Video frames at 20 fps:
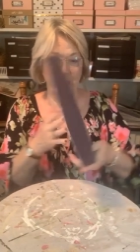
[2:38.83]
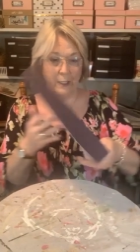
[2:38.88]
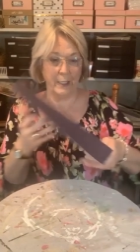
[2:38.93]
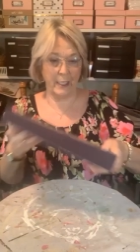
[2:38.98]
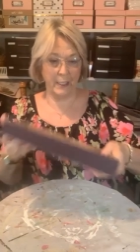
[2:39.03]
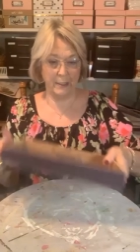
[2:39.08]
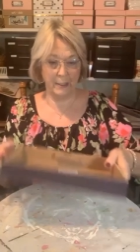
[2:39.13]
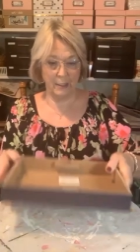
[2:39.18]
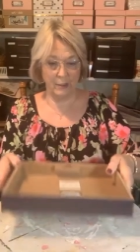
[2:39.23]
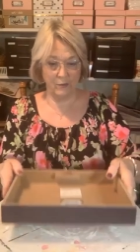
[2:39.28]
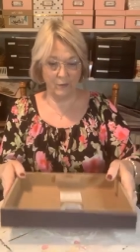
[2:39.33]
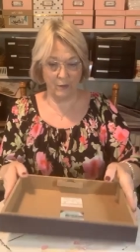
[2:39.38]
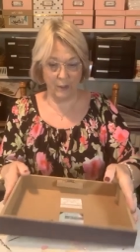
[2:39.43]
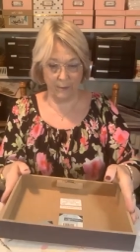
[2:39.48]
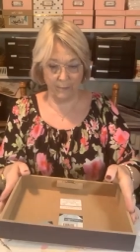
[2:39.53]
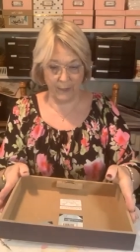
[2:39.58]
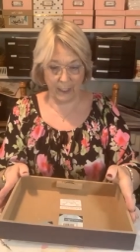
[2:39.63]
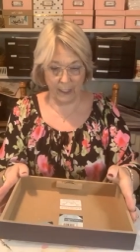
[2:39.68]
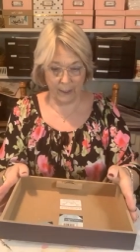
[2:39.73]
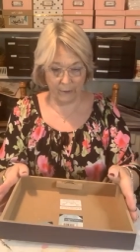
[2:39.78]
where did I get this
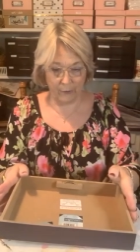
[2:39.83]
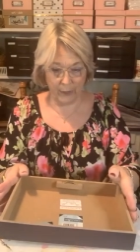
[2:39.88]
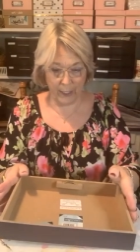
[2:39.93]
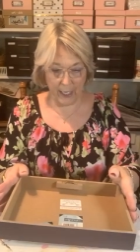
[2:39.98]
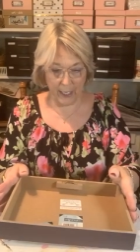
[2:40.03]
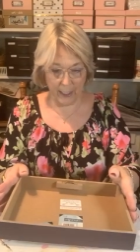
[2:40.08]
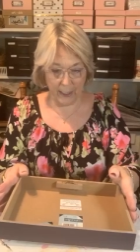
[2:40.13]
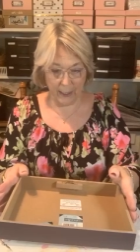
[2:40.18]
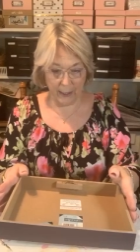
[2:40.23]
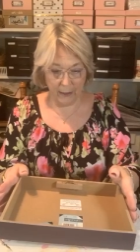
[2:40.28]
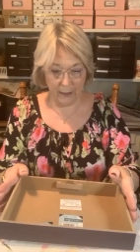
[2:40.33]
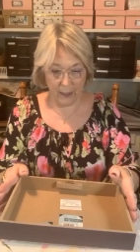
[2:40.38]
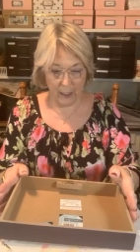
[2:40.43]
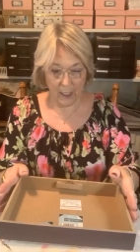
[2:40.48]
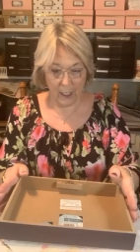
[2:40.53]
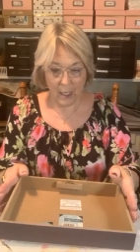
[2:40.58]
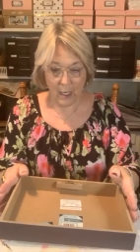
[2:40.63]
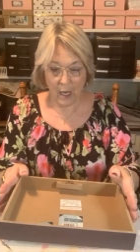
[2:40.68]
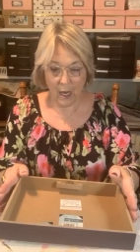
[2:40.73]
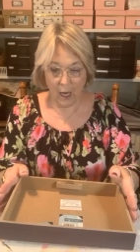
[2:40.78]
from the other day?
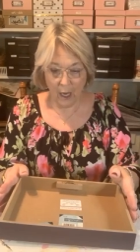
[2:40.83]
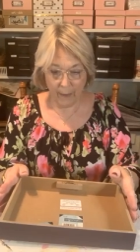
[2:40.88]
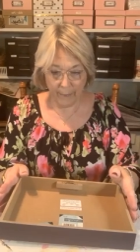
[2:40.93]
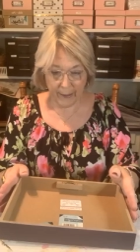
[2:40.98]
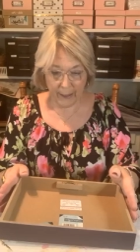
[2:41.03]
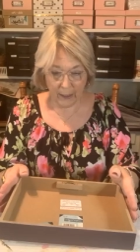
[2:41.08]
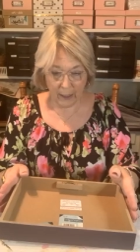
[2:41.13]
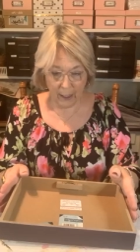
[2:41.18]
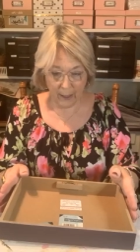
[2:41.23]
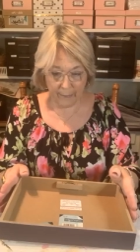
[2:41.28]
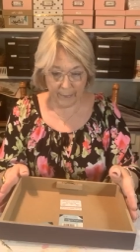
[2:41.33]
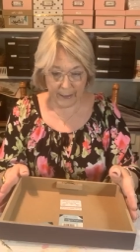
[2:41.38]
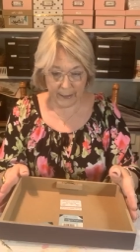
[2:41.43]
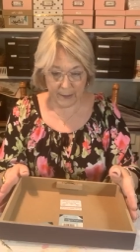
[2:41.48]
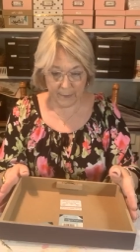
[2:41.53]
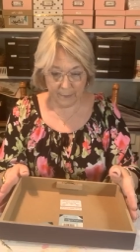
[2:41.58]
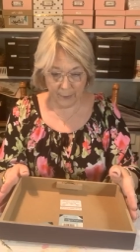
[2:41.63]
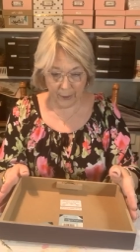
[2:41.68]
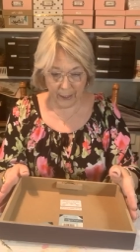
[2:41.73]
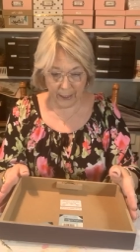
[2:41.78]
Hobby
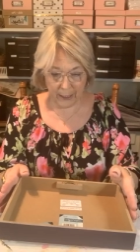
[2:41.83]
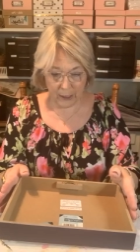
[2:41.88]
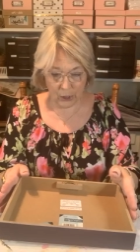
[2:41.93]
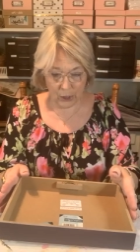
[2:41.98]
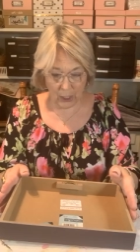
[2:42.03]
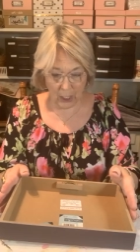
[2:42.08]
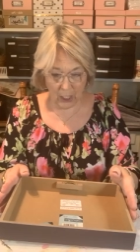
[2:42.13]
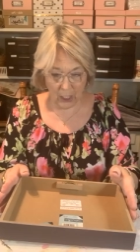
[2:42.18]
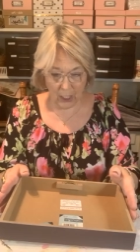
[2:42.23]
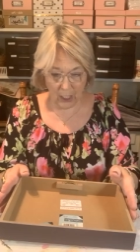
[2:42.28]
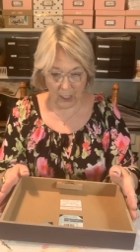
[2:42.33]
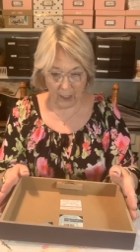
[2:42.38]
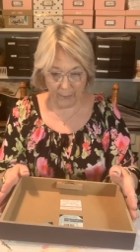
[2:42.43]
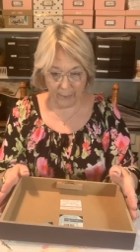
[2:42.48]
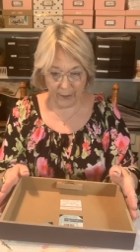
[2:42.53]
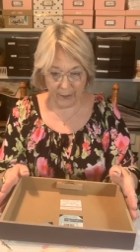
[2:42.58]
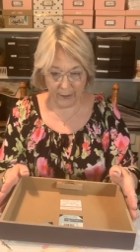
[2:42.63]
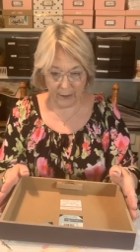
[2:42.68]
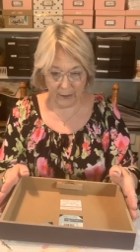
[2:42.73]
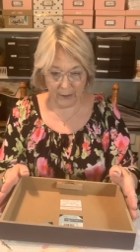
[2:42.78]
Lobby, Spring
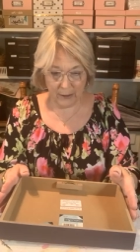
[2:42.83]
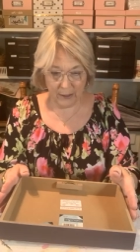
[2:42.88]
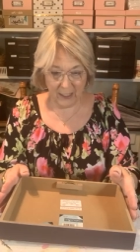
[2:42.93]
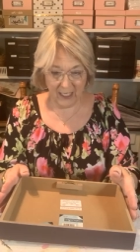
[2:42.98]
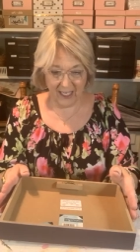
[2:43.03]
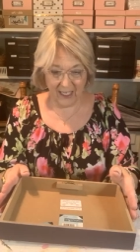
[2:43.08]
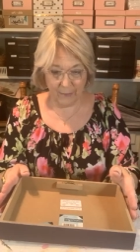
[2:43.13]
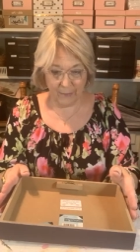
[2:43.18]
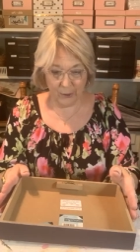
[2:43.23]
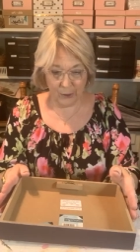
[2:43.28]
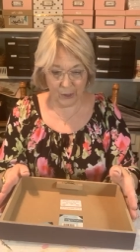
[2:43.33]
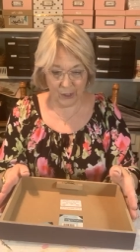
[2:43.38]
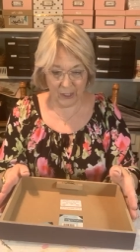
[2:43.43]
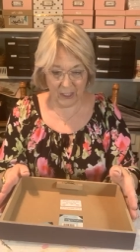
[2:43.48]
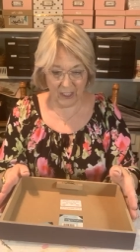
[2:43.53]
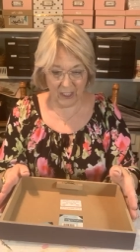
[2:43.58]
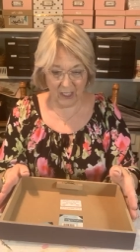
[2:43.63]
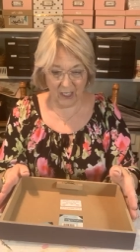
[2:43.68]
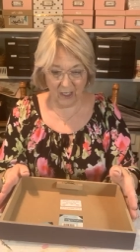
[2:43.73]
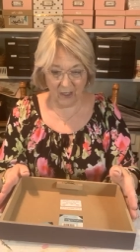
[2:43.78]
Shop,
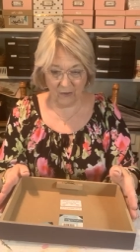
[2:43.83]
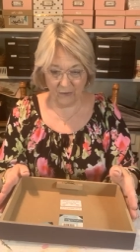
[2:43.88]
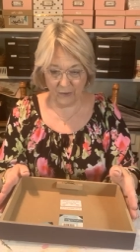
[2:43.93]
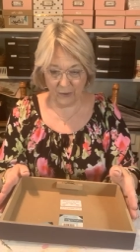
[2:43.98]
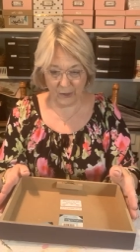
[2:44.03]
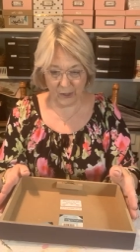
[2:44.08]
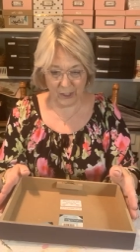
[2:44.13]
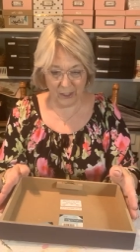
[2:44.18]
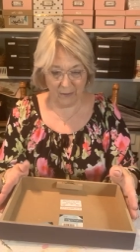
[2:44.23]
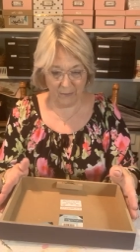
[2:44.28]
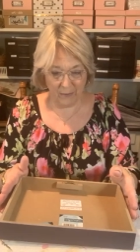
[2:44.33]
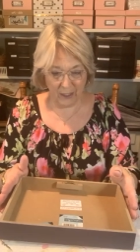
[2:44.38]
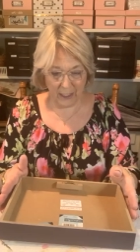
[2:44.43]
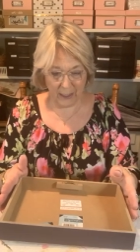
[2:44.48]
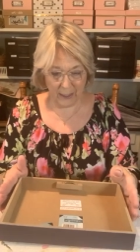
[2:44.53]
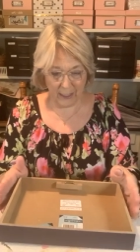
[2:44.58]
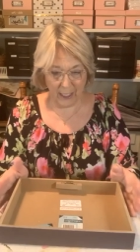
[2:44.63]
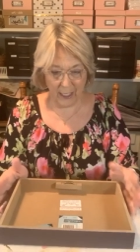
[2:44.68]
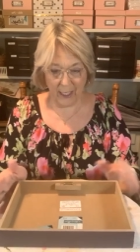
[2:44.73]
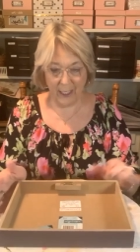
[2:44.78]
90% off or something
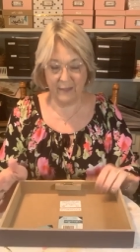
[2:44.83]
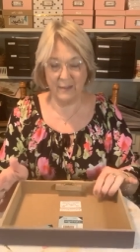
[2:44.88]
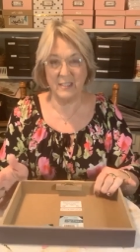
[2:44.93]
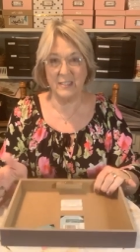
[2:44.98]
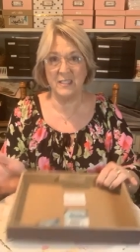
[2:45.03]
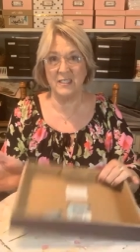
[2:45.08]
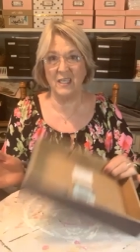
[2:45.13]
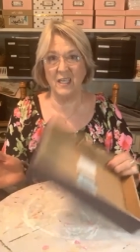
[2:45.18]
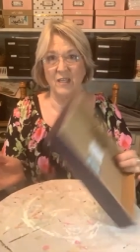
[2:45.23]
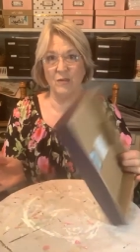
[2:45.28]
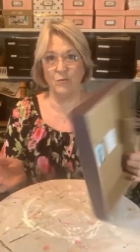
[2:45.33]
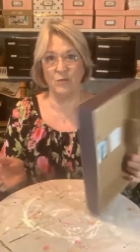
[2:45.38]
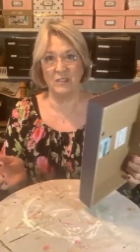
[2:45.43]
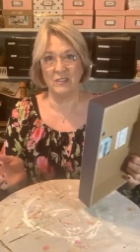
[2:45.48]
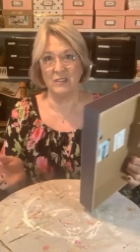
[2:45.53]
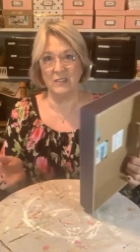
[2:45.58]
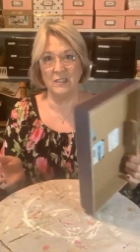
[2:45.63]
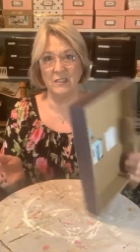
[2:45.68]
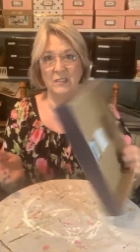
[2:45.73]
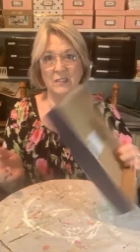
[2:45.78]
like that. This thing
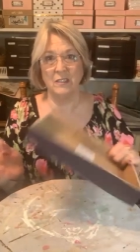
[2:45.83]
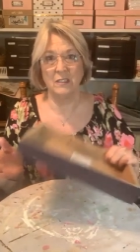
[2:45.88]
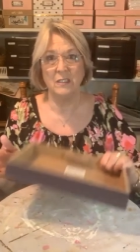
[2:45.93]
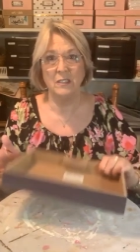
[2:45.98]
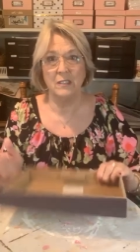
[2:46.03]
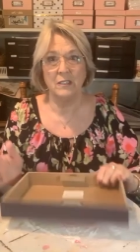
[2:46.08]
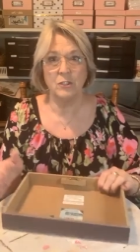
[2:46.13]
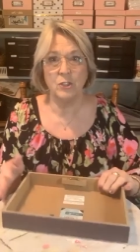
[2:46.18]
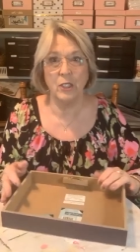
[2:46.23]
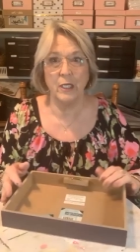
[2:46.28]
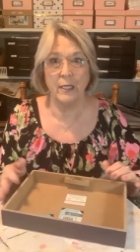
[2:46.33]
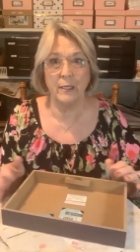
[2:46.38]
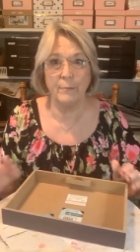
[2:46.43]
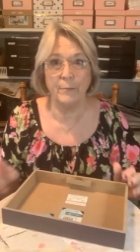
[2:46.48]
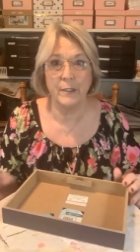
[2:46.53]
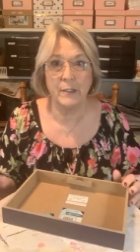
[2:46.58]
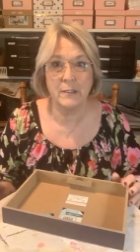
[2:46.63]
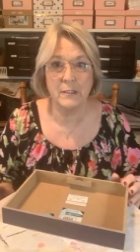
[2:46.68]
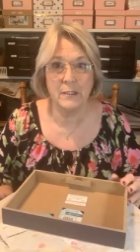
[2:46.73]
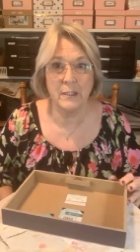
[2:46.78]
was cheap.